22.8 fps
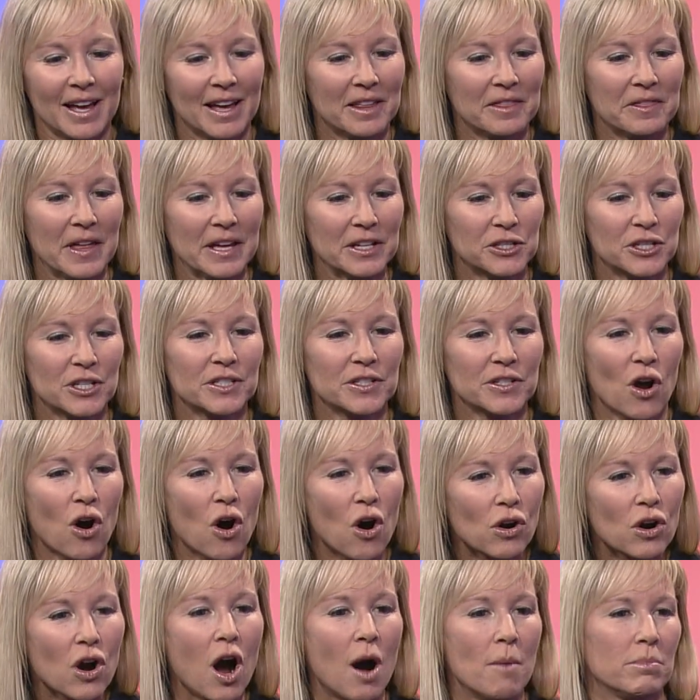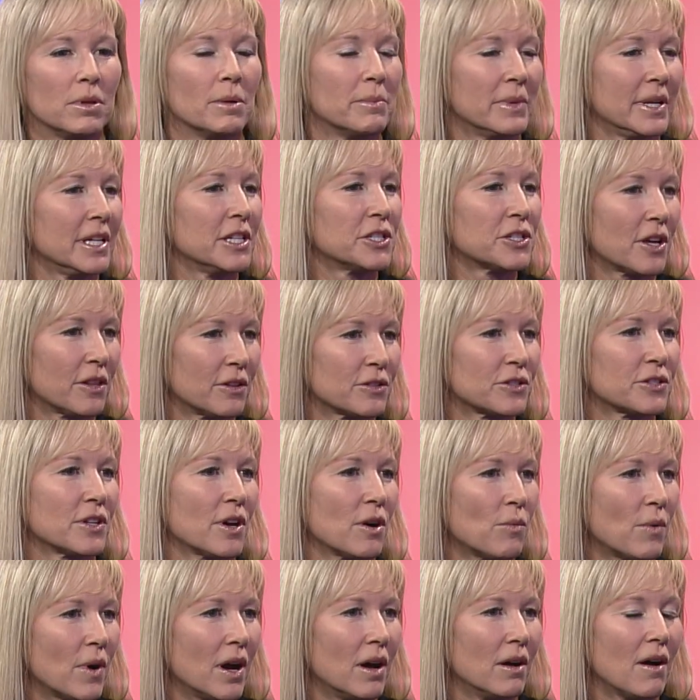they just all complement each other so
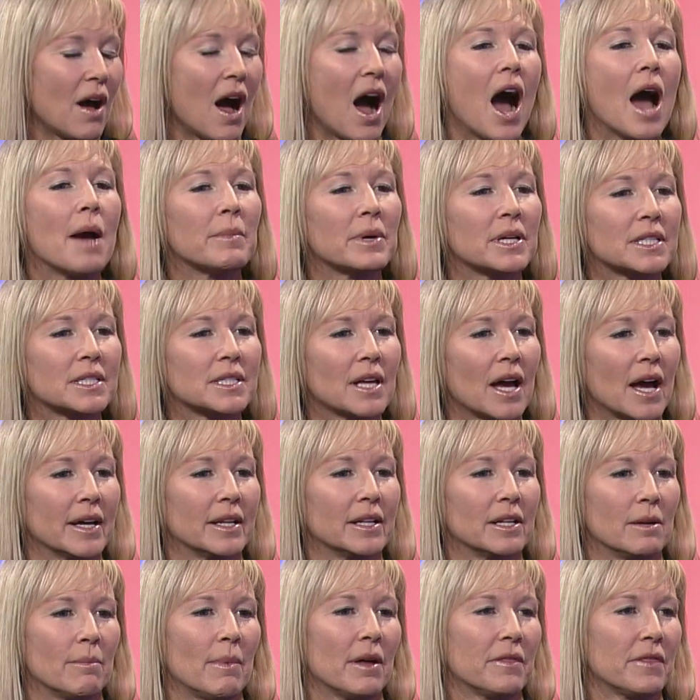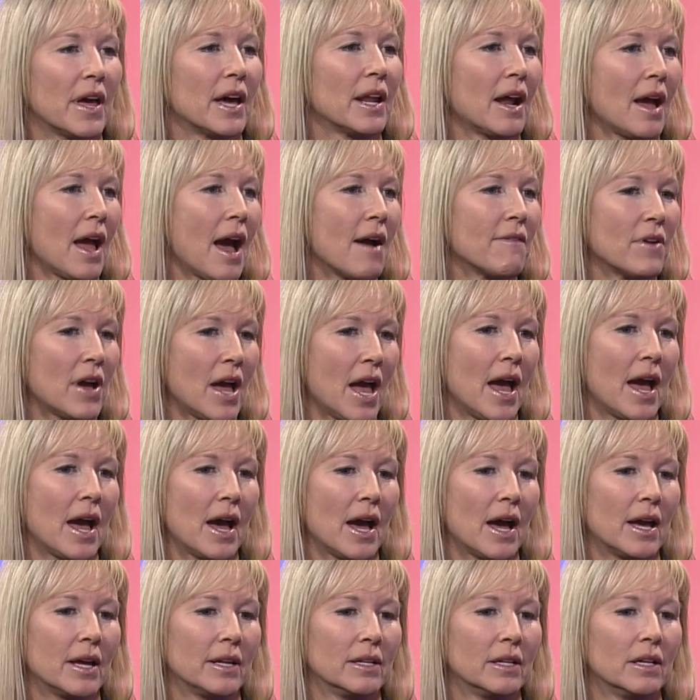well. I'm excited about that. I haven't
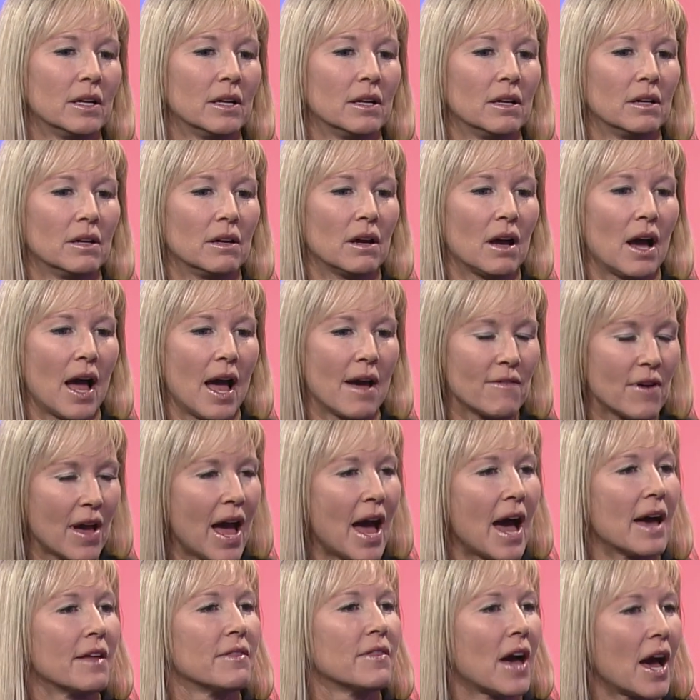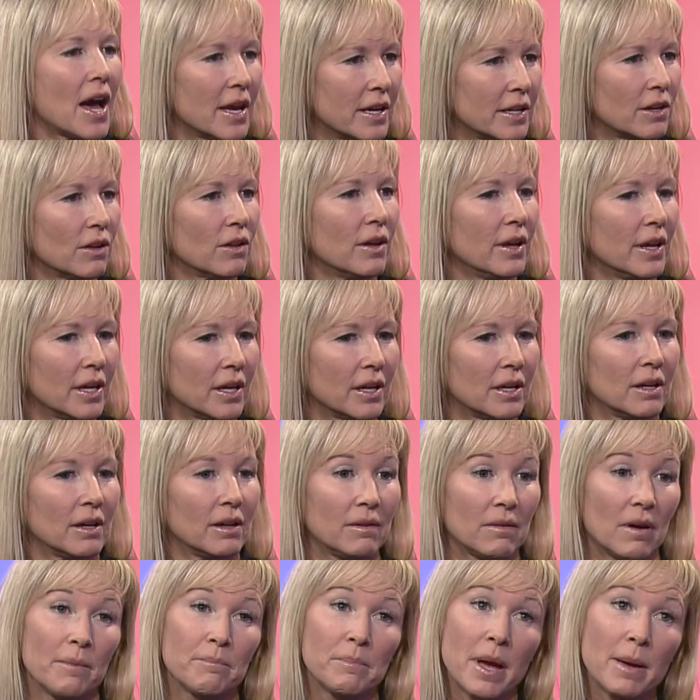had that
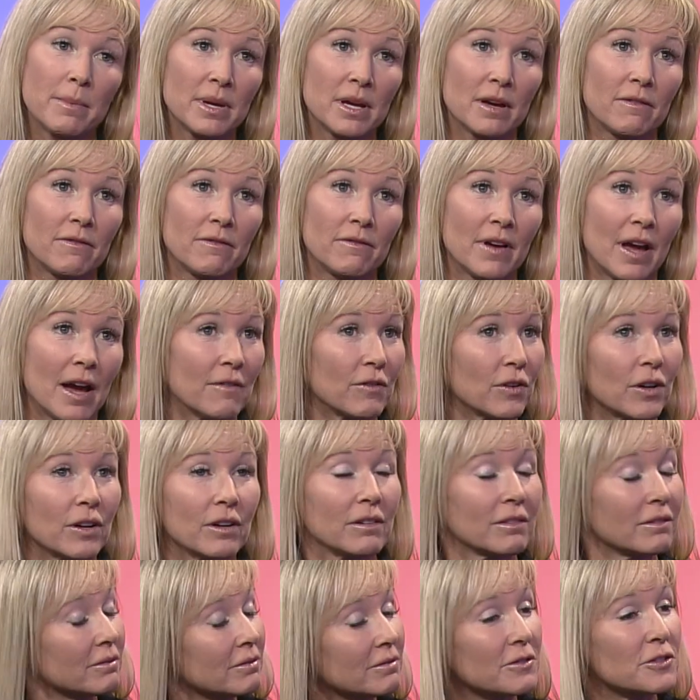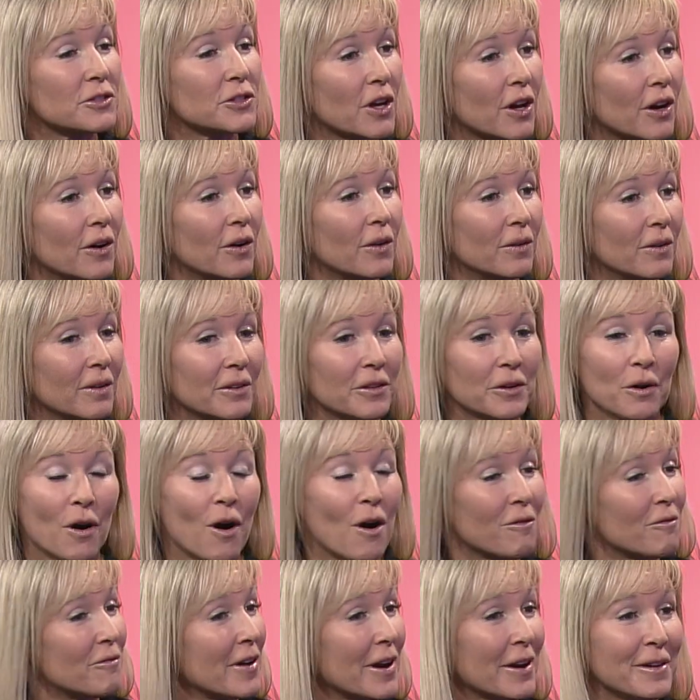in maybe if ever. So they're
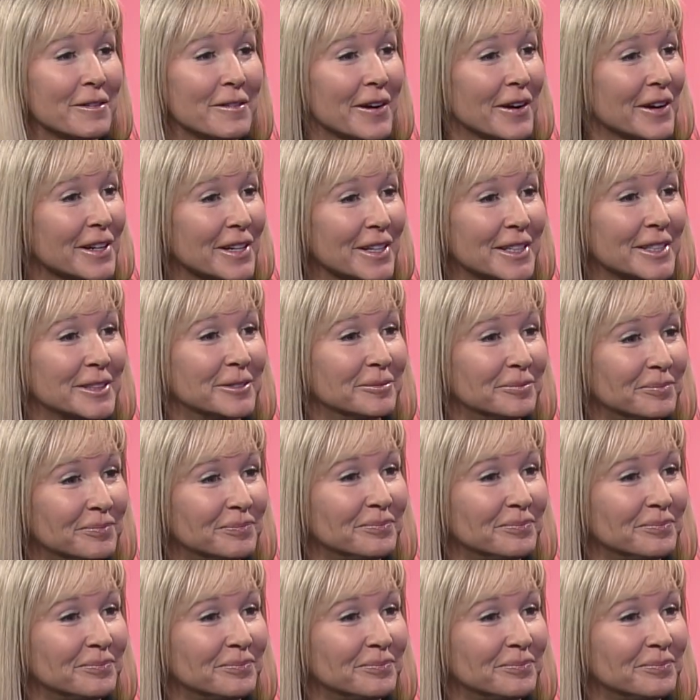all very, very good.